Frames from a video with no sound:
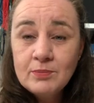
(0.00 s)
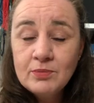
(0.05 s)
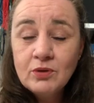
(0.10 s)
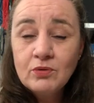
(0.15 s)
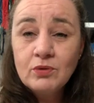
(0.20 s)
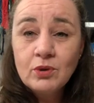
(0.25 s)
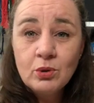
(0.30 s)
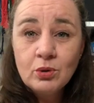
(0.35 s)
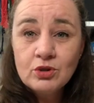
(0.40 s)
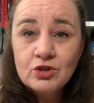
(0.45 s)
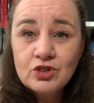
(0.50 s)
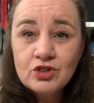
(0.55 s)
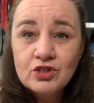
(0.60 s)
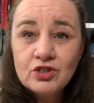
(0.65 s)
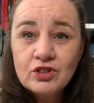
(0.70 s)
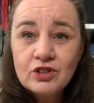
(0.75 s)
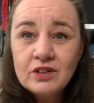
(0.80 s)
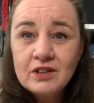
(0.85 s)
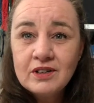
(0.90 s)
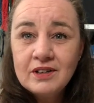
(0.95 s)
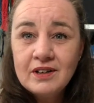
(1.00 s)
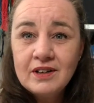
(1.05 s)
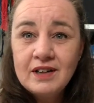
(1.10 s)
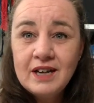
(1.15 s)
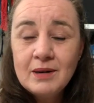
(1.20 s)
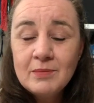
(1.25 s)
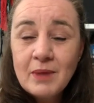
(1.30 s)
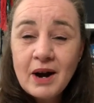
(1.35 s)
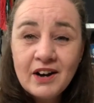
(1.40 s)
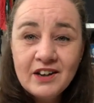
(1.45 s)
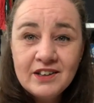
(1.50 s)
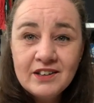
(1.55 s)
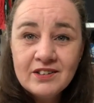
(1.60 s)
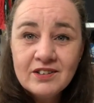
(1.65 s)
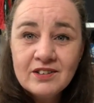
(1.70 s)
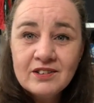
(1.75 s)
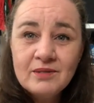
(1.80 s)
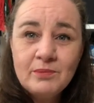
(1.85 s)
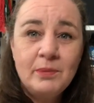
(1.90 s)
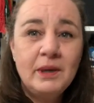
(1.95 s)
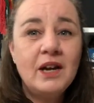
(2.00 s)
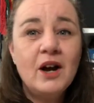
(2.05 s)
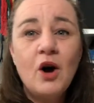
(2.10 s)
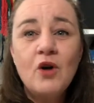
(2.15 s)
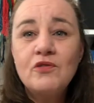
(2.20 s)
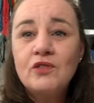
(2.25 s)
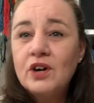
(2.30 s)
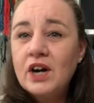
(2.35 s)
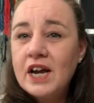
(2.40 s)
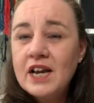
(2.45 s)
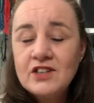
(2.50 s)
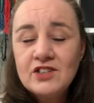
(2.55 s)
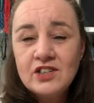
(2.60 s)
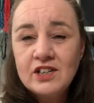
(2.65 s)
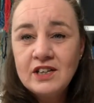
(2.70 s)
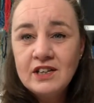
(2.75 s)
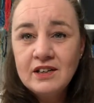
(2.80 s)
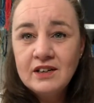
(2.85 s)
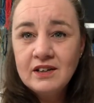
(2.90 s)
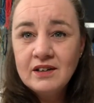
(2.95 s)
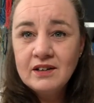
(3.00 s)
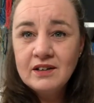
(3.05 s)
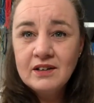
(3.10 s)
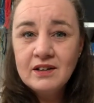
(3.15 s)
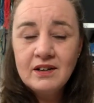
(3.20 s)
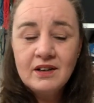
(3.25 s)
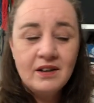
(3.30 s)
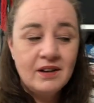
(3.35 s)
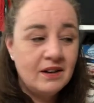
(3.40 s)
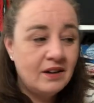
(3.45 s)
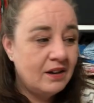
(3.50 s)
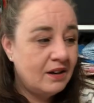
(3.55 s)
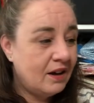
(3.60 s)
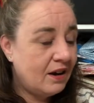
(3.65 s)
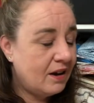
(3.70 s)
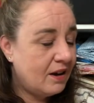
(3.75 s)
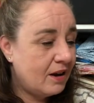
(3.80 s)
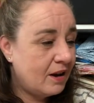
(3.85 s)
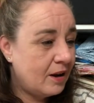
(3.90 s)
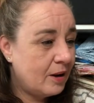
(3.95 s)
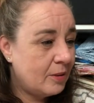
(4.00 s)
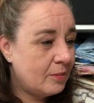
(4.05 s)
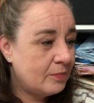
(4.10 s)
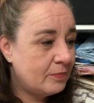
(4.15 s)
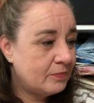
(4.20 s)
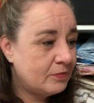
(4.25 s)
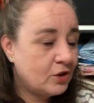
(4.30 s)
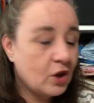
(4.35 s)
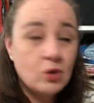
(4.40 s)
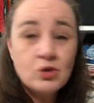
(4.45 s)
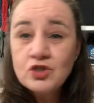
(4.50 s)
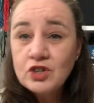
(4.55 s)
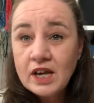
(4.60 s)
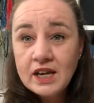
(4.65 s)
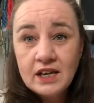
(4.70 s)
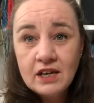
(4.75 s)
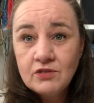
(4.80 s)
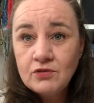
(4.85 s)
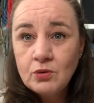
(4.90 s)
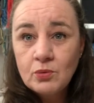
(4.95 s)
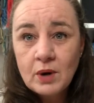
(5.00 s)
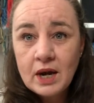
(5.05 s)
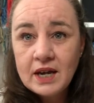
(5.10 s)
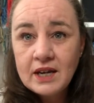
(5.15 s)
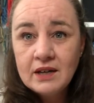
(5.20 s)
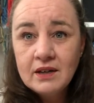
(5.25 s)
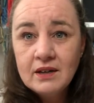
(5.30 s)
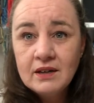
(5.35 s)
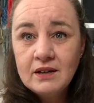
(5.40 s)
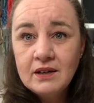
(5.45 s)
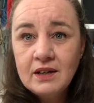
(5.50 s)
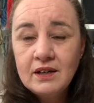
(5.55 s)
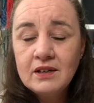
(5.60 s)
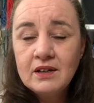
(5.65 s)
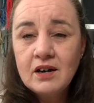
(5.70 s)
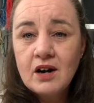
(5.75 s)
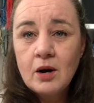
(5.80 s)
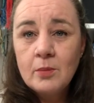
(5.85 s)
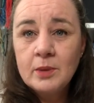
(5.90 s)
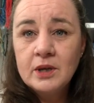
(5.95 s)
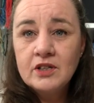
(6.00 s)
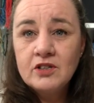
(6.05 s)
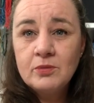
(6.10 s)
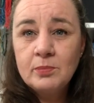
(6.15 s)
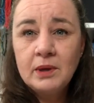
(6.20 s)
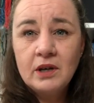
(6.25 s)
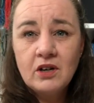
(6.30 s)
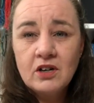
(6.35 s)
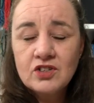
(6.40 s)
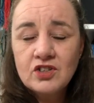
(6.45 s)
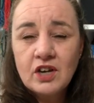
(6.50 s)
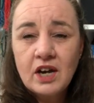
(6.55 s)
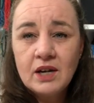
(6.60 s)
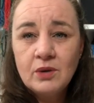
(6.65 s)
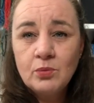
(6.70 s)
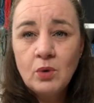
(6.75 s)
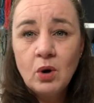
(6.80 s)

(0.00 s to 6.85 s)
the rules in mind. Be over 18. Don't say giveaway in the comment, because I